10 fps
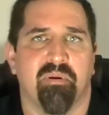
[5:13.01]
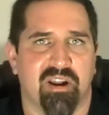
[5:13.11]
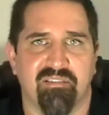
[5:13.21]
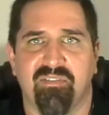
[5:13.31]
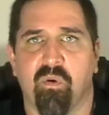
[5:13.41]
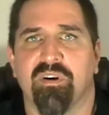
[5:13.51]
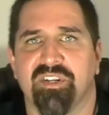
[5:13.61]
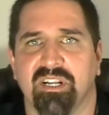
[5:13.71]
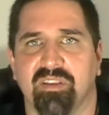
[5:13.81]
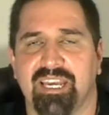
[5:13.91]
But
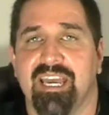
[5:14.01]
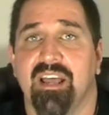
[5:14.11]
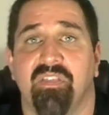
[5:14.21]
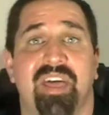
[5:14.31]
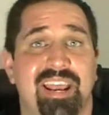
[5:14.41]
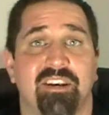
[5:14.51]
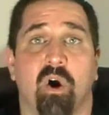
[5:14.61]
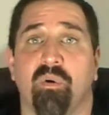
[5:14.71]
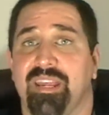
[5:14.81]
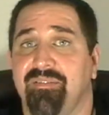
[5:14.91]
unfortunately, they
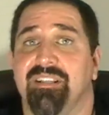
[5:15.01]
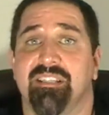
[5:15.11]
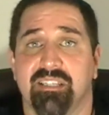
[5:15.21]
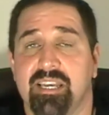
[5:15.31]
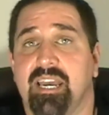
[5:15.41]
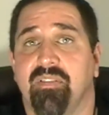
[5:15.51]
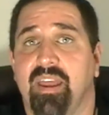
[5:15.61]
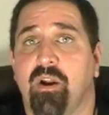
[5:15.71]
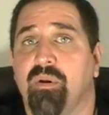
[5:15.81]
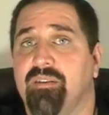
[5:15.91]
don't even see it.
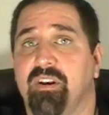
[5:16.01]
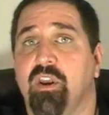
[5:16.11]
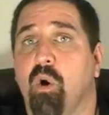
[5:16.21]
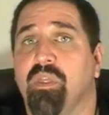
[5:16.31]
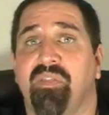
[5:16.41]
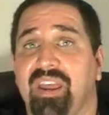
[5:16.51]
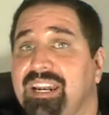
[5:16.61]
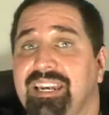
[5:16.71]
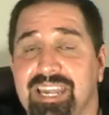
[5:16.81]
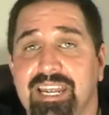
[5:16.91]
They don't even know that
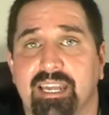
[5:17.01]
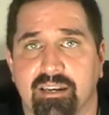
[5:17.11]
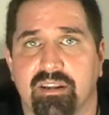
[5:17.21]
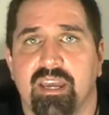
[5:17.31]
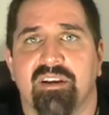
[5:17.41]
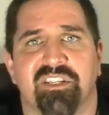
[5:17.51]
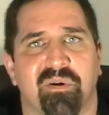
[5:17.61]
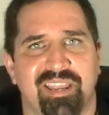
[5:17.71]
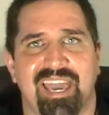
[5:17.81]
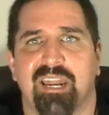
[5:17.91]
they need it.
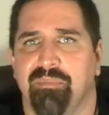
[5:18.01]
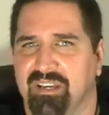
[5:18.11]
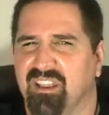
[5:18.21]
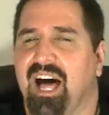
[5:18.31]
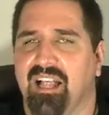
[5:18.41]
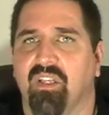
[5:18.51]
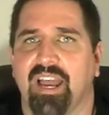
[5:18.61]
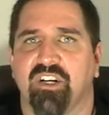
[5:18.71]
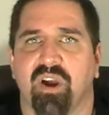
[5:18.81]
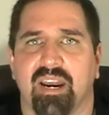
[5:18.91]
So again, it'd be a lot
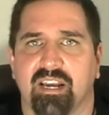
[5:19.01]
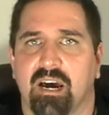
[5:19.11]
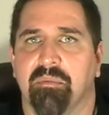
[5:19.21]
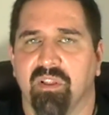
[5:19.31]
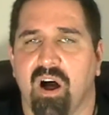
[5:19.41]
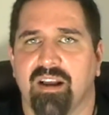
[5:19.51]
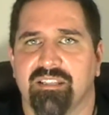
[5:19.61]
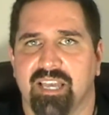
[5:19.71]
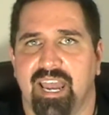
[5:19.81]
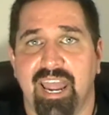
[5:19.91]
like trying to come along
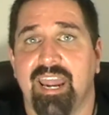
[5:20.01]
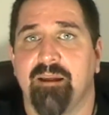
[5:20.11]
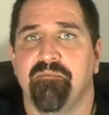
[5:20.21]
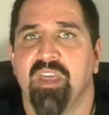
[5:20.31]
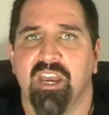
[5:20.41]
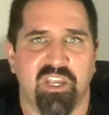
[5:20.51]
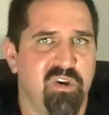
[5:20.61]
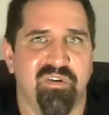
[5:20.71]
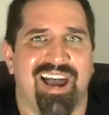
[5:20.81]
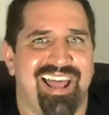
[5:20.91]
and say, hey,
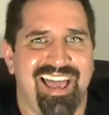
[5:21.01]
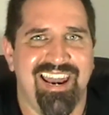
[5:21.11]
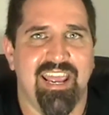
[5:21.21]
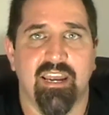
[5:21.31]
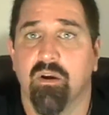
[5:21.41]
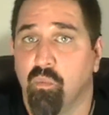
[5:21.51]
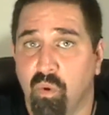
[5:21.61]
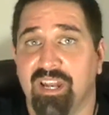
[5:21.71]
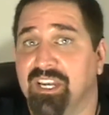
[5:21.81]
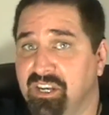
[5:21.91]
you've got a headache
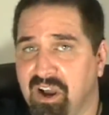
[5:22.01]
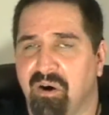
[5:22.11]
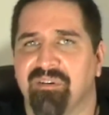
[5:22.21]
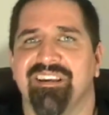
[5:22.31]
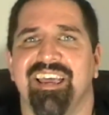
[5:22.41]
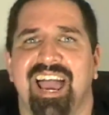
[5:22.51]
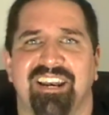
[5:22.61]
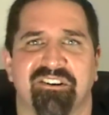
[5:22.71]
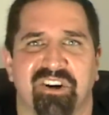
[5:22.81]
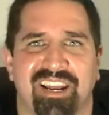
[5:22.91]
when you don't,
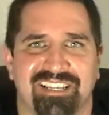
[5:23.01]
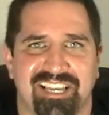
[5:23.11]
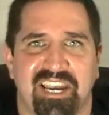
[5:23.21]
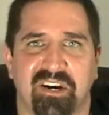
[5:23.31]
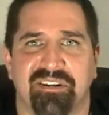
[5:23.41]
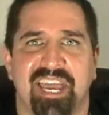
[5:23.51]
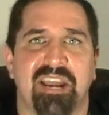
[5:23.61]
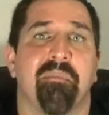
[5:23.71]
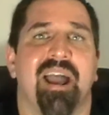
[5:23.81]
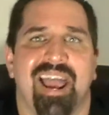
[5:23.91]
and you're trying to say, here,
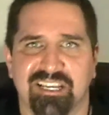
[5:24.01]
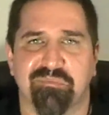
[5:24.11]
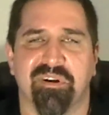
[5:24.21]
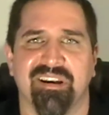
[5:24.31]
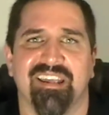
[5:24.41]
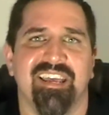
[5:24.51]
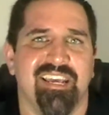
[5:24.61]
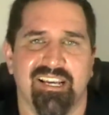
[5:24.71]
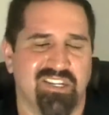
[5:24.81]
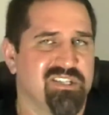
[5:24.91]
take my aspirin.
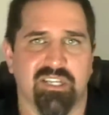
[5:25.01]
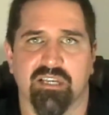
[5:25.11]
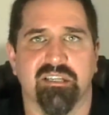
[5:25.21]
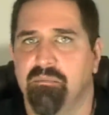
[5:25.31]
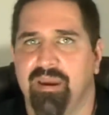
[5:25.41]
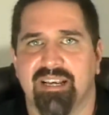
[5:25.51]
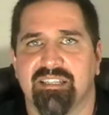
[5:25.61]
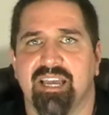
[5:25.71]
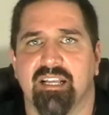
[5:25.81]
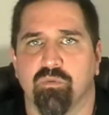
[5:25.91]
It just doesn't make
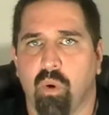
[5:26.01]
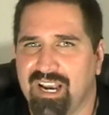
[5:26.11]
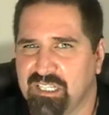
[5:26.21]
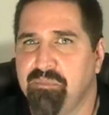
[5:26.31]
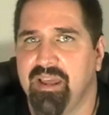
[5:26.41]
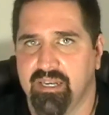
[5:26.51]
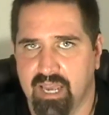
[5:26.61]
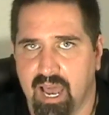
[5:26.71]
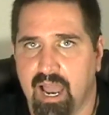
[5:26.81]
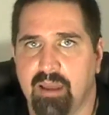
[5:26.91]
sense. Why spend
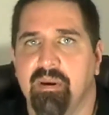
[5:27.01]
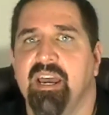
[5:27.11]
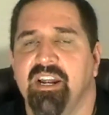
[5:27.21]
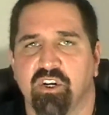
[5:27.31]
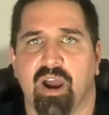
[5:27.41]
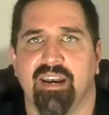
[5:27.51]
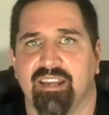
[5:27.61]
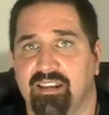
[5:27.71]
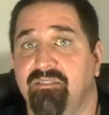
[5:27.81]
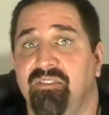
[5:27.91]
time trying
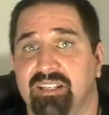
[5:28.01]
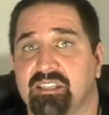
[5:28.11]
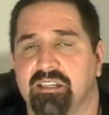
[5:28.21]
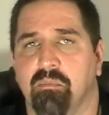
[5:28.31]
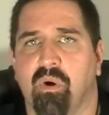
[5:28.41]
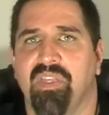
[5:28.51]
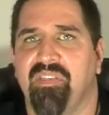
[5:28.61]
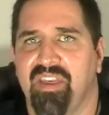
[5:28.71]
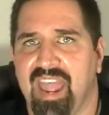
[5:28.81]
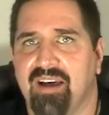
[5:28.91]
to convince someone
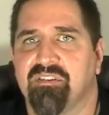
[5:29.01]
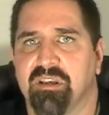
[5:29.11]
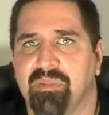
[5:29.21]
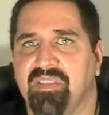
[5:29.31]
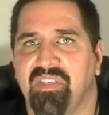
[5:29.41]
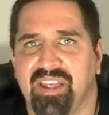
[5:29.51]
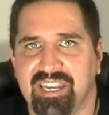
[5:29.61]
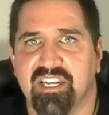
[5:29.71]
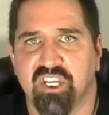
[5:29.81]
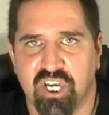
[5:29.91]
that they have something that they
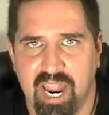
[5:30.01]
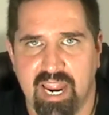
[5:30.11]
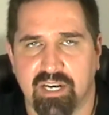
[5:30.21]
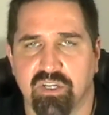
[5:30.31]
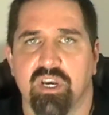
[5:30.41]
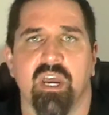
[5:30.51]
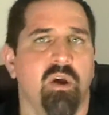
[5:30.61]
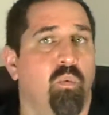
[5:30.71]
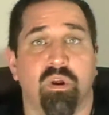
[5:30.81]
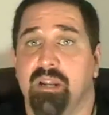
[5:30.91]
need to change?
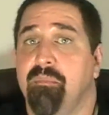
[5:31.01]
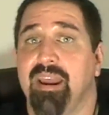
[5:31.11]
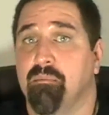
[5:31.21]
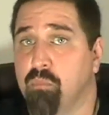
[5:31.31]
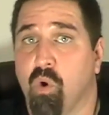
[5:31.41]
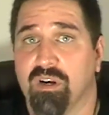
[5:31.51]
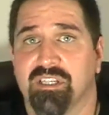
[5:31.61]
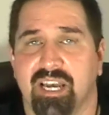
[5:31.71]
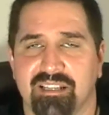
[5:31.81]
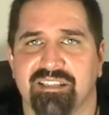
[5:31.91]
Wouldn't it make more
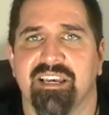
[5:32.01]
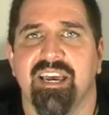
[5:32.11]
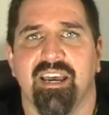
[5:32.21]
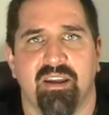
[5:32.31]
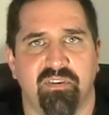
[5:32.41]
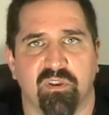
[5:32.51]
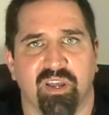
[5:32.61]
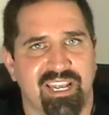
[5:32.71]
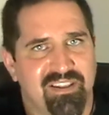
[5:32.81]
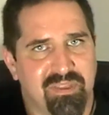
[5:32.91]
sense if you're
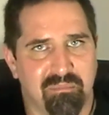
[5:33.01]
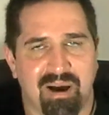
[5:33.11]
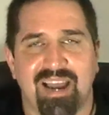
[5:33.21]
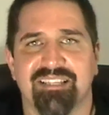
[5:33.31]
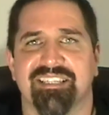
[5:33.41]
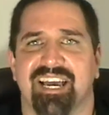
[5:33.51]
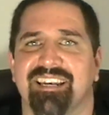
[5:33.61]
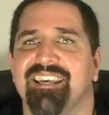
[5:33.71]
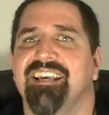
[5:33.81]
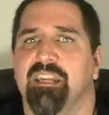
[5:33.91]
looking at the
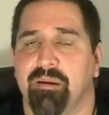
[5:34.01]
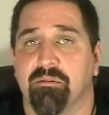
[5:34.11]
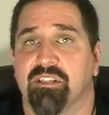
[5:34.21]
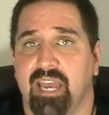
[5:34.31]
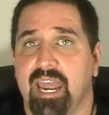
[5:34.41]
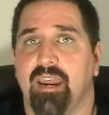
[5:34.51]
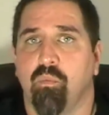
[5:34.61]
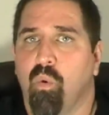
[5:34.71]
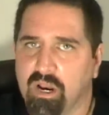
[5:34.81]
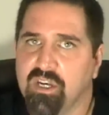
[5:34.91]
mindset to be able to say, hey,
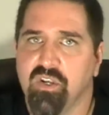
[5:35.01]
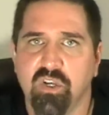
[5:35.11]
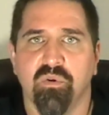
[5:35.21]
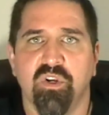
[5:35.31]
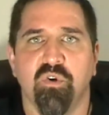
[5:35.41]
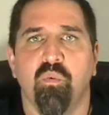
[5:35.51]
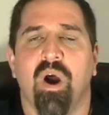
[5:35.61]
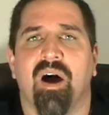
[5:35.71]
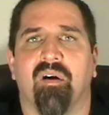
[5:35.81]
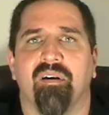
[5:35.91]
what do you do
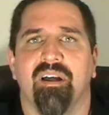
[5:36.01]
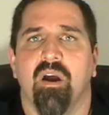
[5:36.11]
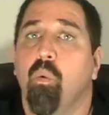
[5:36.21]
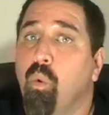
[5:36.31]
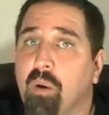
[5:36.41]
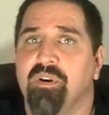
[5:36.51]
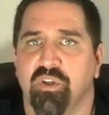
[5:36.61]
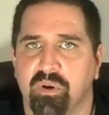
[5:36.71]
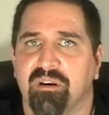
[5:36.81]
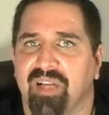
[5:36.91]
well? What
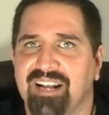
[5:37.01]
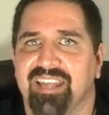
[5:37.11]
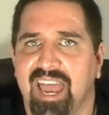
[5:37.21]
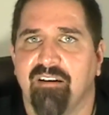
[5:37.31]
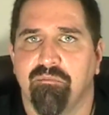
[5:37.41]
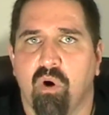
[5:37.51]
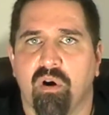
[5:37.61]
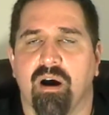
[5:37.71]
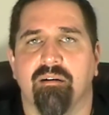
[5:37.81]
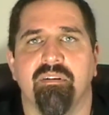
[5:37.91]
would you really like to have
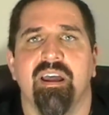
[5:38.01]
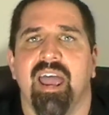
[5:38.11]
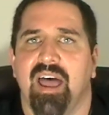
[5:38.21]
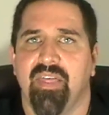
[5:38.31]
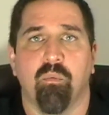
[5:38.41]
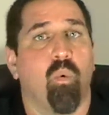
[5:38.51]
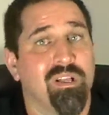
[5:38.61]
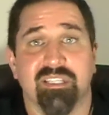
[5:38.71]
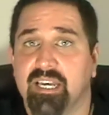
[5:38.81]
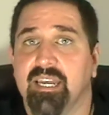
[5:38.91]
more of? And then
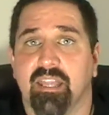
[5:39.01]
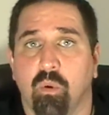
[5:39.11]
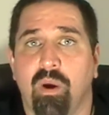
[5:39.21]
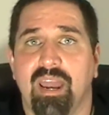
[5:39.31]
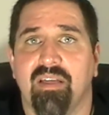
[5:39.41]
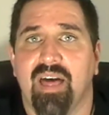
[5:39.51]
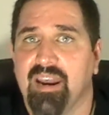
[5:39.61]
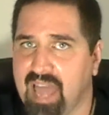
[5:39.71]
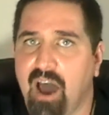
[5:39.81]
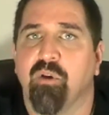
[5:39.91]
what's getting in the way of
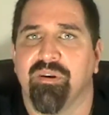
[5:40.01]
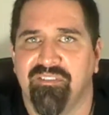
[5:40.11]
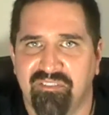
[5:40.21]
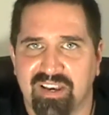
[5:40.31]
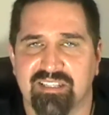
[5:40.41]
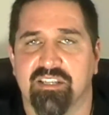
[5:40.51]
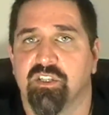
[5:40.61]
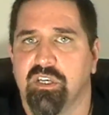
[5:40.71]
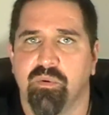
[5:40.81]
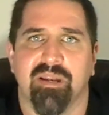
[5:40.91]
that and how do we fix it
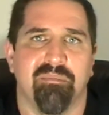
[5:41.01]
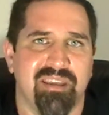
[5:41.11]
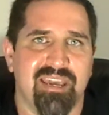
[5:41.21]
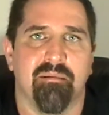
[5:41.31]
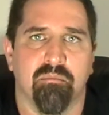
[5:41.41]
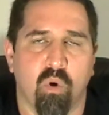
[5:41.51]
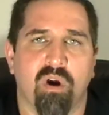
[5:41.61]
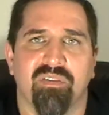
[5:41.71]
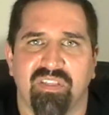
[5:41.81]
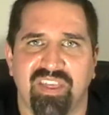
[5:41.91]
so you can get
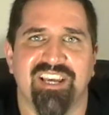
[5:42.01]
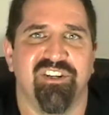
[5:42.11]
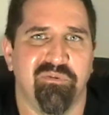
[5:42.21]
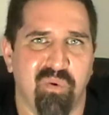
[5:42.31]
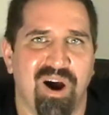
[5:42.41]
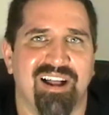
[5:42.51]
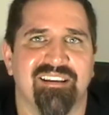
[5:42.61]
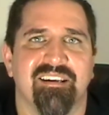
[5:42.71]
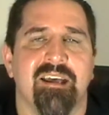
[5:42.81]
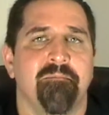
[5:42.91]
more of the things you want?